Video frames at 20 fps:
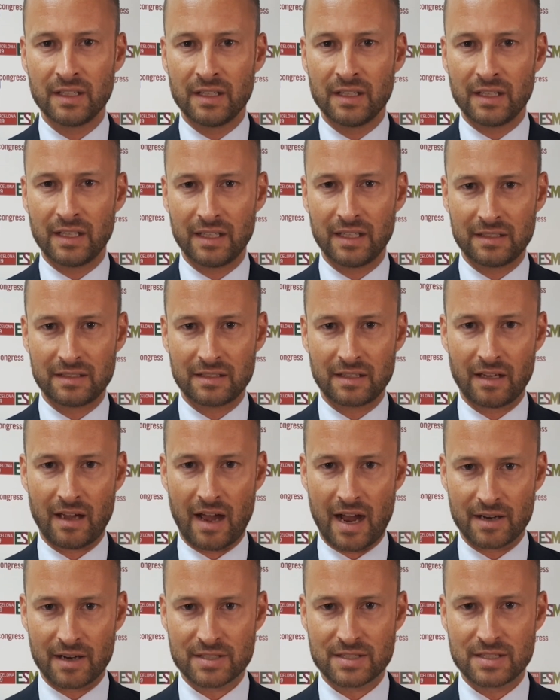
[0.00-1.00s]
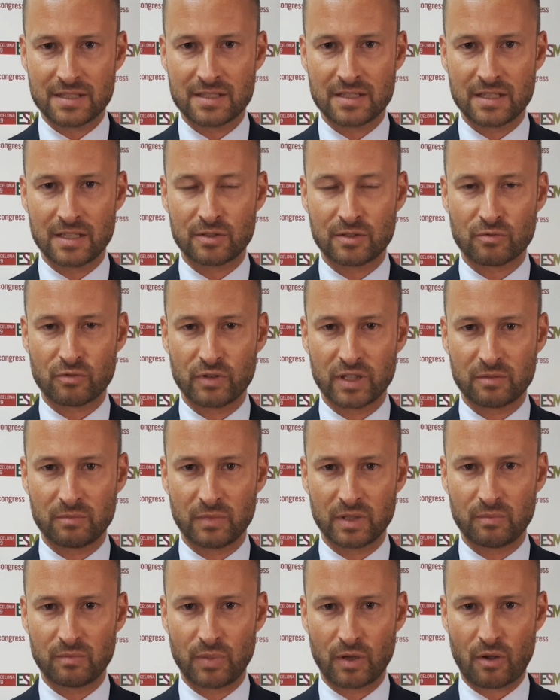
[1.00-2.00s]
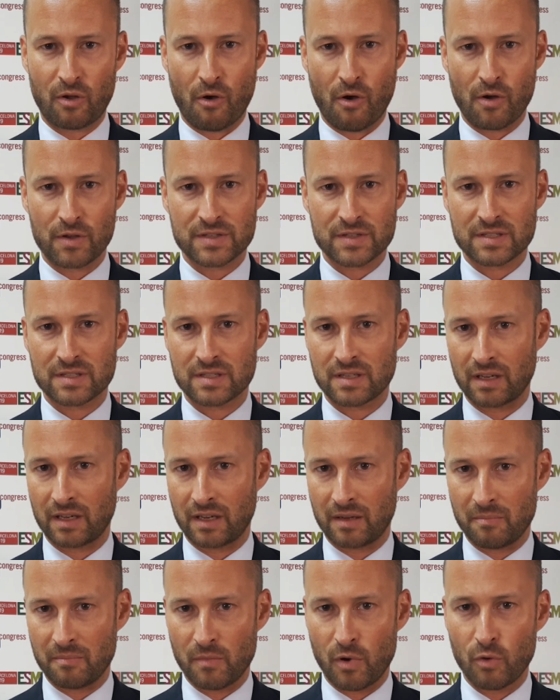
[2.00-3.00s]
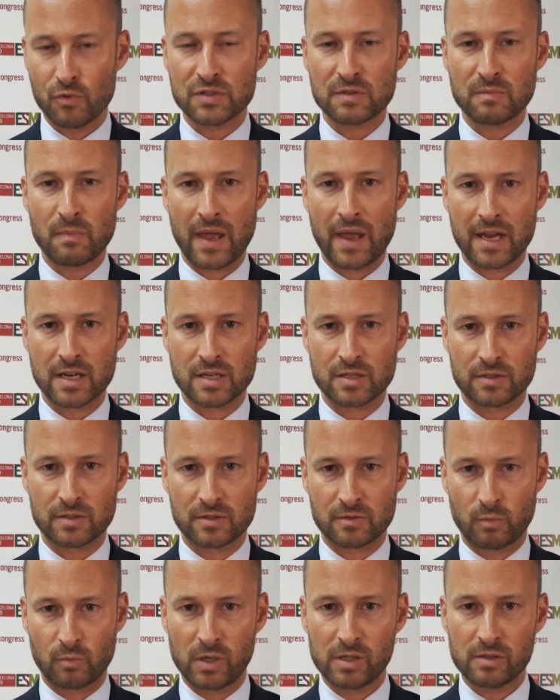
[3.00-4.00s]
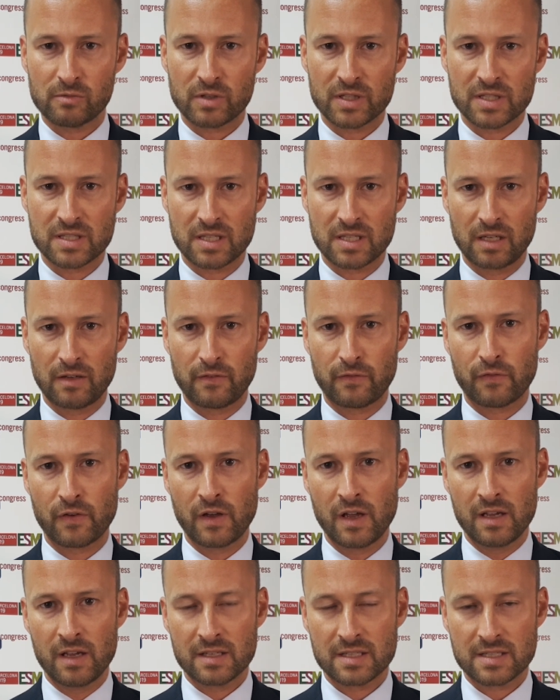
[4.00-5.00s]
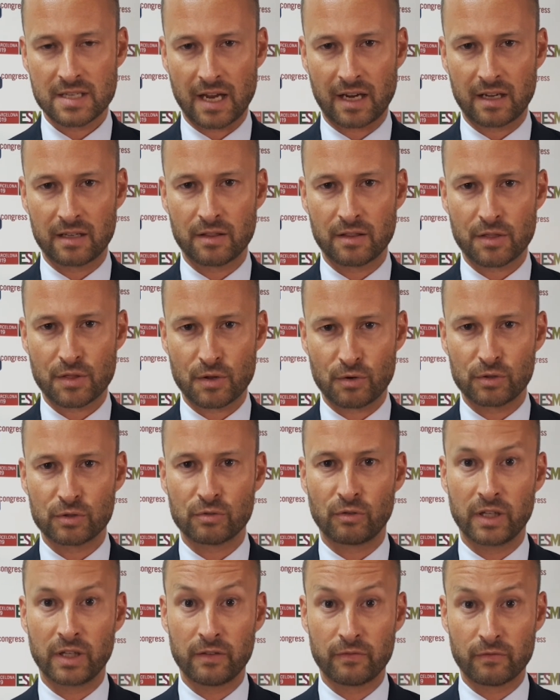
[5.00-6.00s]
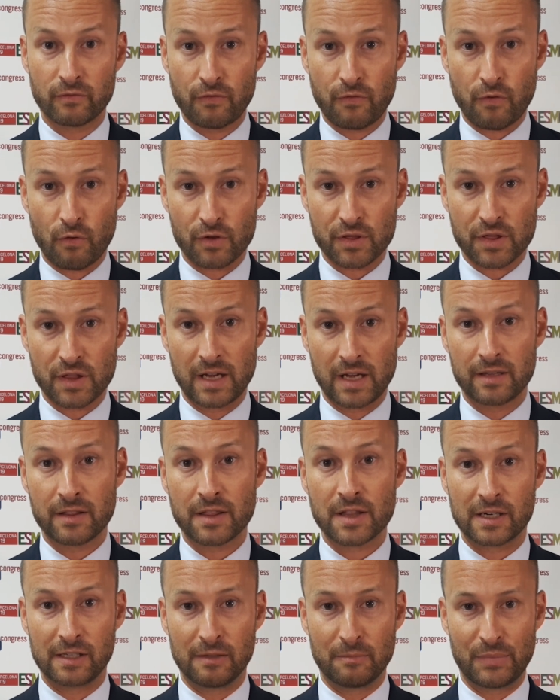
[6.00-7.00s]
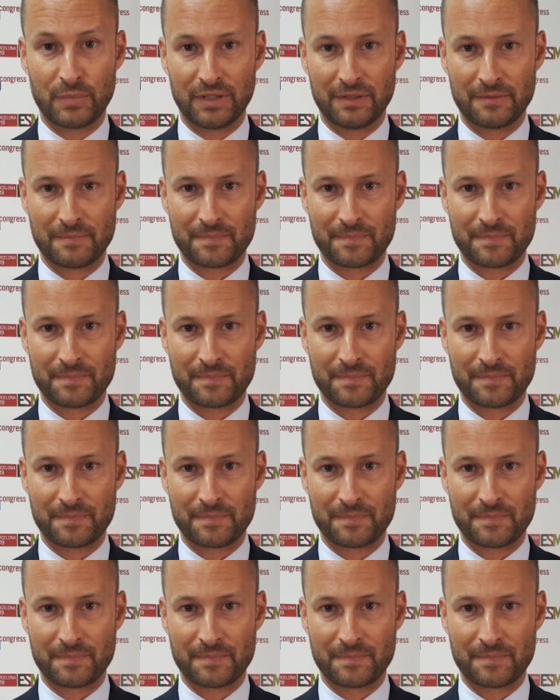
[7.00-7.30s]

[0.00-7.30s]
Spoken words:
in RCC treatment, because most patients will receive second, third, or even fourth line therapy.